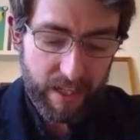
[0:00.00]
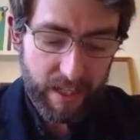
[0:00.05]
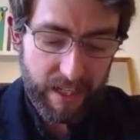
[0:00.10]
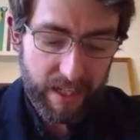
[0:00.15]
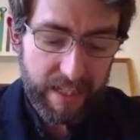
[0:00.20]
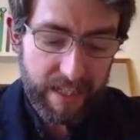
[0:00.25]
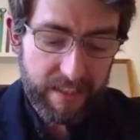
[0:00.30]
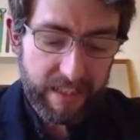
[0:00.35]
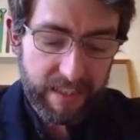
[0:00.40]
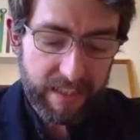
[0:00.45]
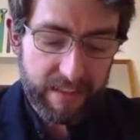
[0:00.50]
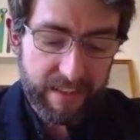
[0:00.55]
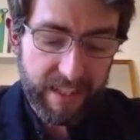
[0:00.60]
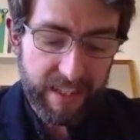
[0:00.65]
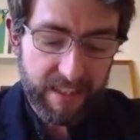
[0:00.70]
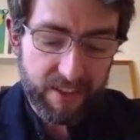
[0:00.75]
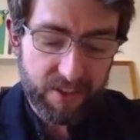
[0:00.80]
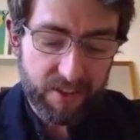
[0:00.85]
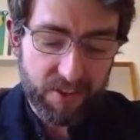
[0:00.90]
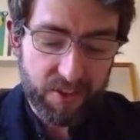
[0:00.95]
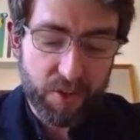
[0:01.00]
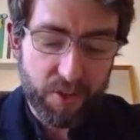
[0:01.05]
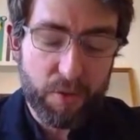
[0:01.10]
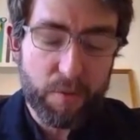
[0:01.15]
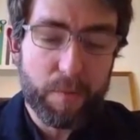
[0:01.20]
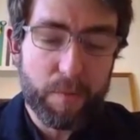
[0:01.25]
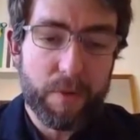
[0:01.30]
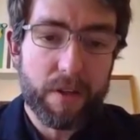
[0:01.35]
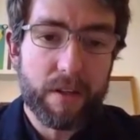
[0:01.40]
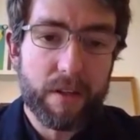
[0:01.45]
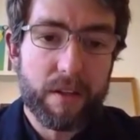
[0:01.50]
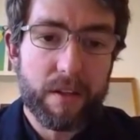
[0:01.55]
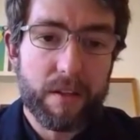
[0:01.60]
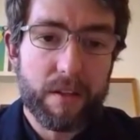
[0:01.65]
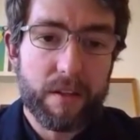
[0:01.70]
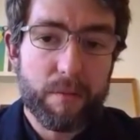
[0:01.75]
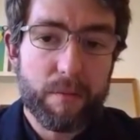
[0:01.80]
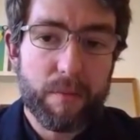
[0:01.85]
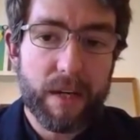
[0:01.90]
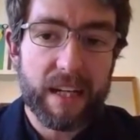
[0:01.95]
Eating tin soup,
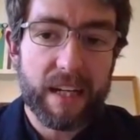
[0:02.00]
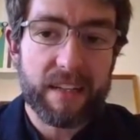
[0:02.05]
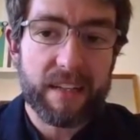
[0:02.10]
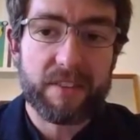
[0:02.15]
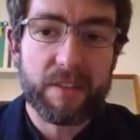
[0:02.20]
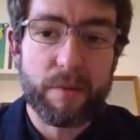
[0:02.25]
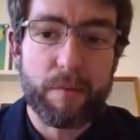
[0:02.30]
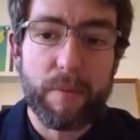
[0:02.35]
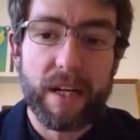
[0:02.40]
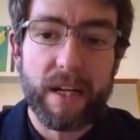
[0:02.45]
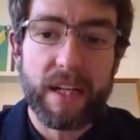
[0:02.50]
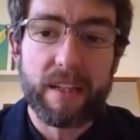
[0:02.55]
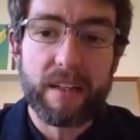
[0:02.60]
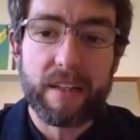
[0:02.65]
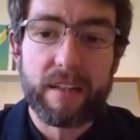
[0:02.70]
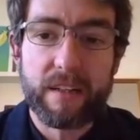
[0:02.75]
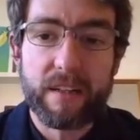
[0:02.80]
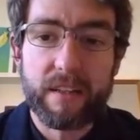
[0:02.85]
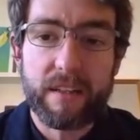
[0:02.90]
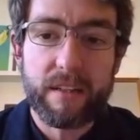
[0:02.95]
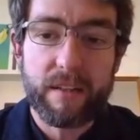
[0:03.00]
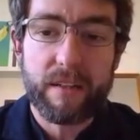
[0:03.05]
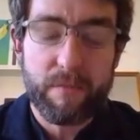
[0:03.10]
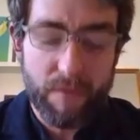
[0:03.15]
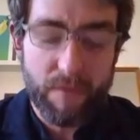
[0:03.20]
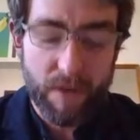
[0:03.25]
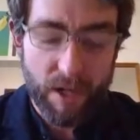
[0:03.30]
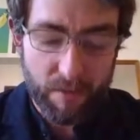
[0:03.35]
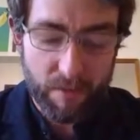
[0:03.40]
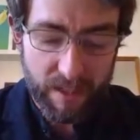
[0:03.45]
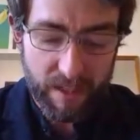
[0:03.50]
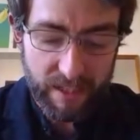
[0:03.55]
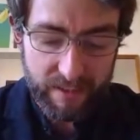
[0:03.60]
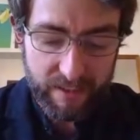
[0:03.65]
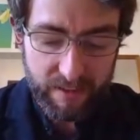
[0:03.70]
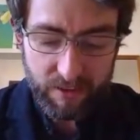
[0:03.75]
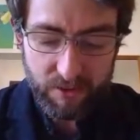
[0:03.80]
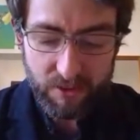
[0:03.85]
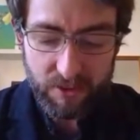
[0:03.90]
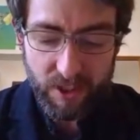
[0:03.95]
pasta bake, Marmite
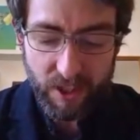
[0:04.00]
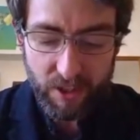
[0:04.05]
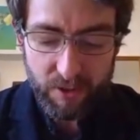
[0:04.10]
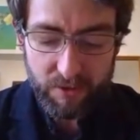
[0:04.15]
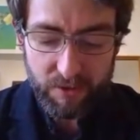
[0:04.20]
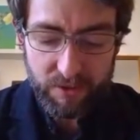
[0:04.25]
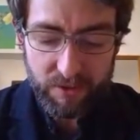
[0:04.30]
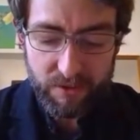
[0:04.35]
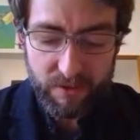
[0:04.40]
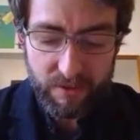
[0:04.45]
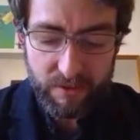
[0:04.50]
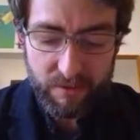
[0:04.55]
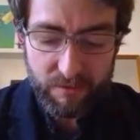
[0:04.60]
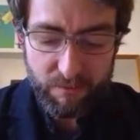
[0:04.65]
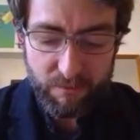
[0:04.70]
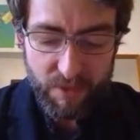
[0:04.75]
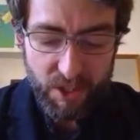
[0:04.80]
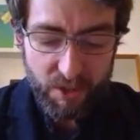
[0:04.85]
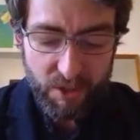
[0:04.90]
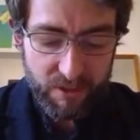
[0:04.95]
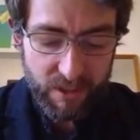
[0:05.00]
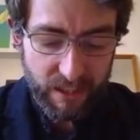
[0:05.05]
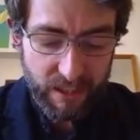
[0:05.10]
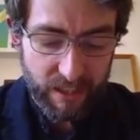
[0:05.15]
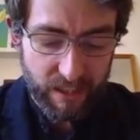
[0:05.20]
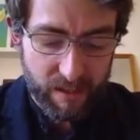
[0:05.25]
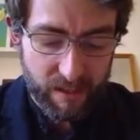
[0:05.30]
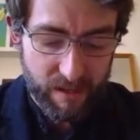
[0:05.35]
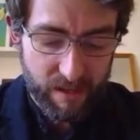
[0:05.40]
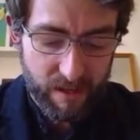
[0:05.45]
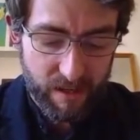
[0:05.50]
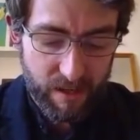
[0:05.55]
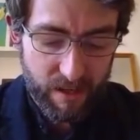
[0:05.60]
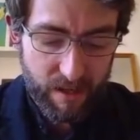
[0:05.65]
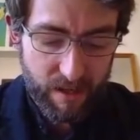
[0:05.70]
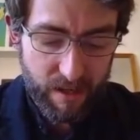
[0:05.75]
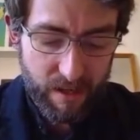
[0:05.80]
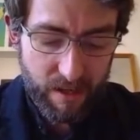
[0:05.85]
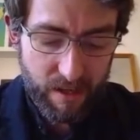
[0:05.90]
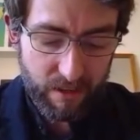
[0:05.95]
and toast, muesli.
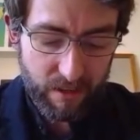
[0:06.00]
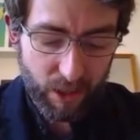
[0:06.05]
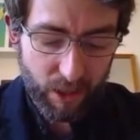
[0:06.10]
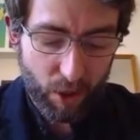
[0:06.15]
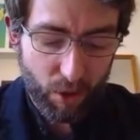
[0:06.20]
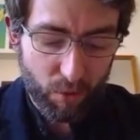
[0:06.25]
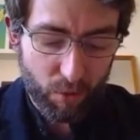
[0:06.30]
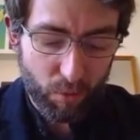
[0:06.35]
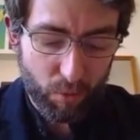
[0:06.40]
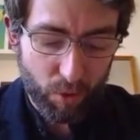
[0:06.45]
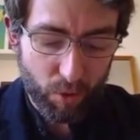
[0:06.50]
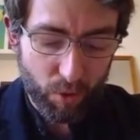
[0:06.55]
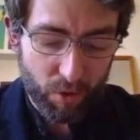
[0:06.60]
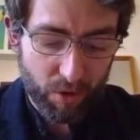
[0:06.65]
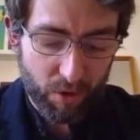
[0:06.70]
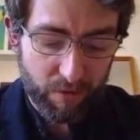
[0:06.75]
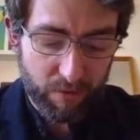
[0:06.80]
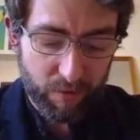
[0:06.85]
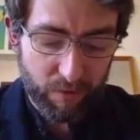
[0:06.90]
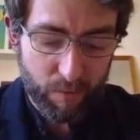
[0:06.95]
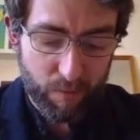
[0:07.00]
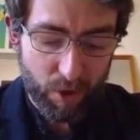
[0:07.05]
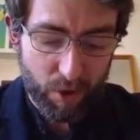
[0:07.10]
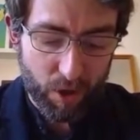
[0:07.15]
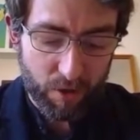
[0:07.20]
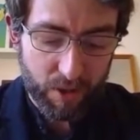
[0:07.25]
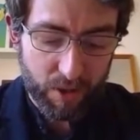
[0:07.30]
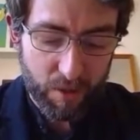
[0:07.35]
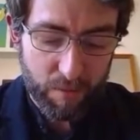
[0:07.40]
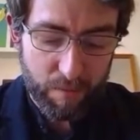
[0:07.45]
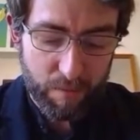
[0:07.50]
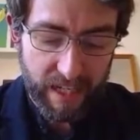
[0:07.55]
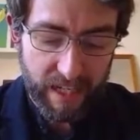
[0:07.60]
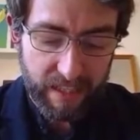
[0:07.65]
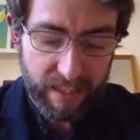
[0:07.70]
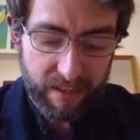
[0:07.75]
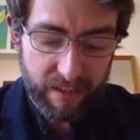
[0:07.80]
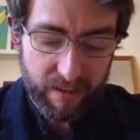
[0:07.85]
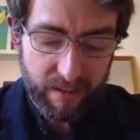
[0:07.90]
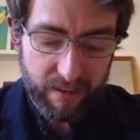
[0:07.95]
The long walk from Brocco
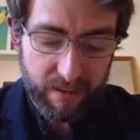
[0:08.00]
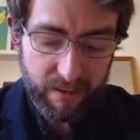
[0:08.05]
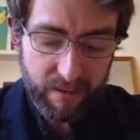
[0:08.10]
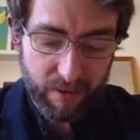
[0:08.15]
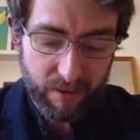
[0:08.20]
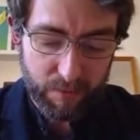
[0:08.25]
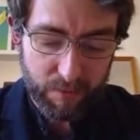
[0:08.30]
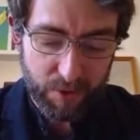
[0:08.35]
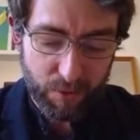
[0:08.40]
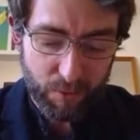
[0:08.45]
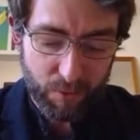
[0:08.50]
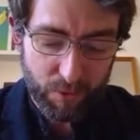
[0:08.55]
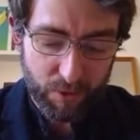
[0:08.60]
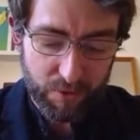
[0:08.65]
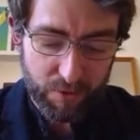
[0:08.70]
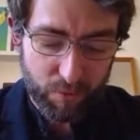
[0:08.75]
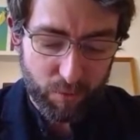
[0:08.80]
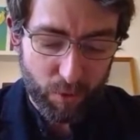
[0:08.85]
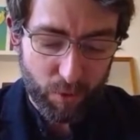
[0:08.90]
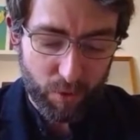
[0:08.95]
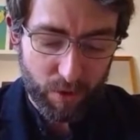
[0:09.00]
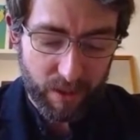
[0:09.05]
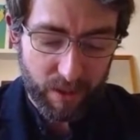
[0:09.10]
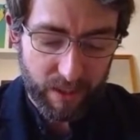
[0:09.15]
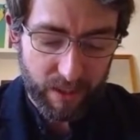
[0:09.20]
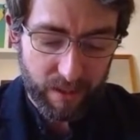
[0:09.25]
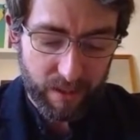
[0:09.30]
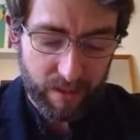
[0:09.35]
Bank up towards Walkley.